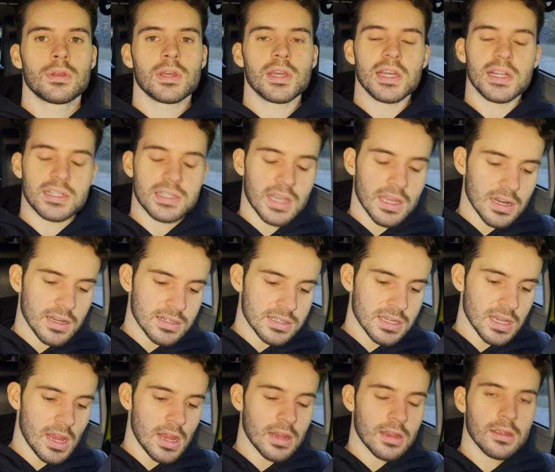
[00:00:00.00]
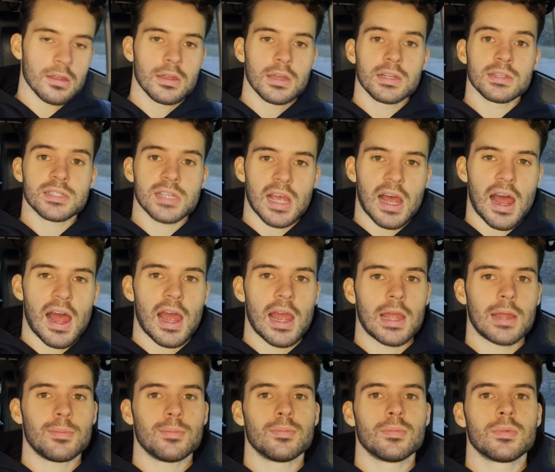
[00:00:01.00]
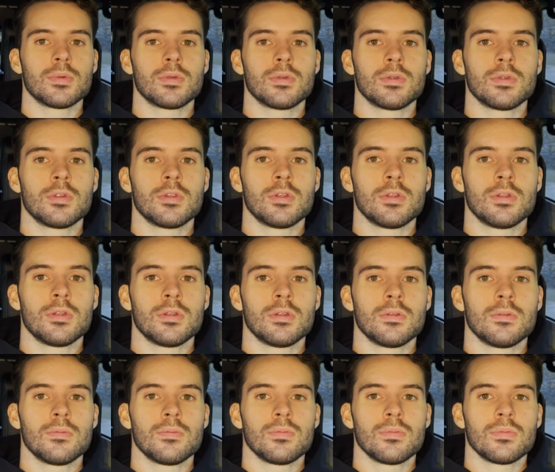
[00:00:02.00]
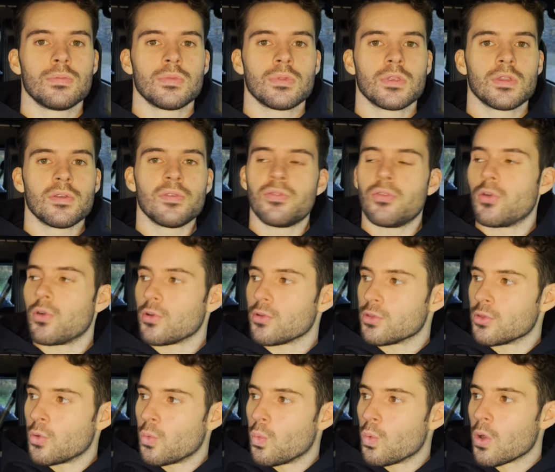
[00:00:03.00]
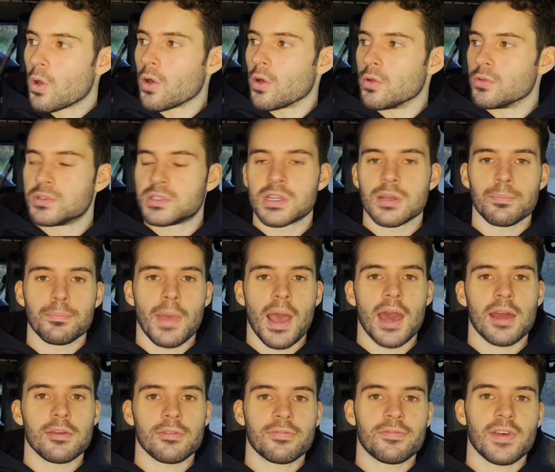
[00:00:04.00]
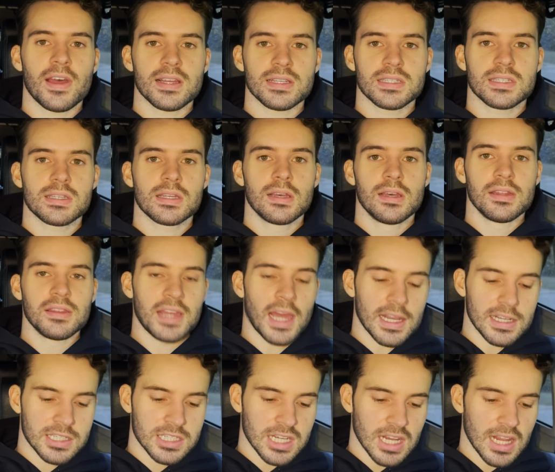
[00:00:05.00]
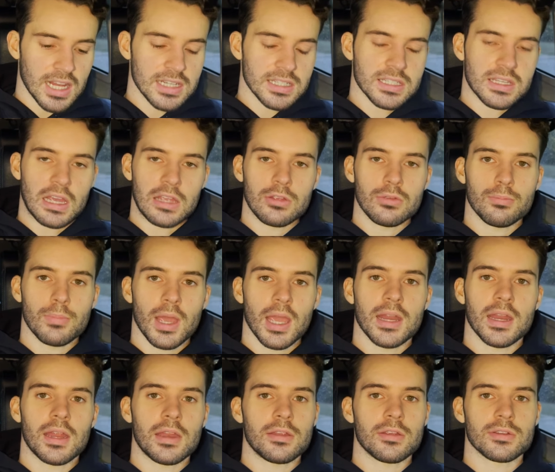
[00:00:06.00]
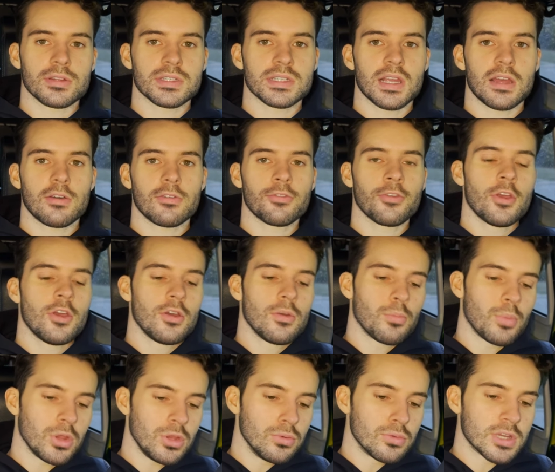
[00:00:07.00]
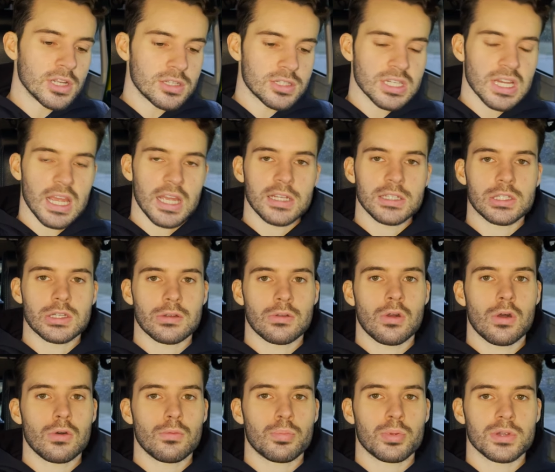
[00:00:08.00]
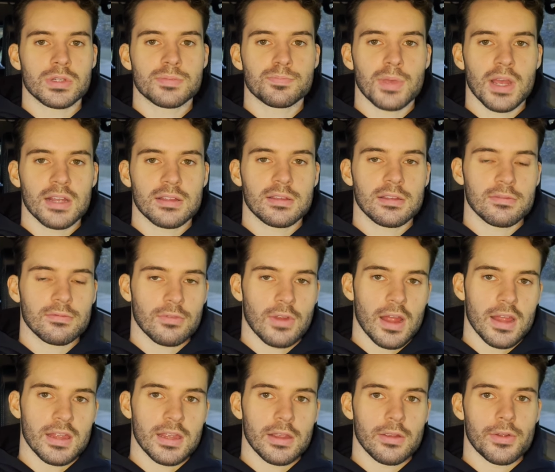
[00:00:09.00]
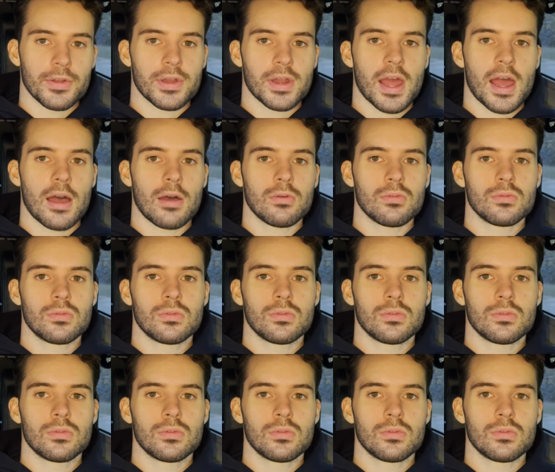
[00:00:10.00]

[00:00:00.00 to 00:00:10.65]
It's gonna take time for the world to manifest that change that you made in yourself, but you could change your whole perspective right here and now.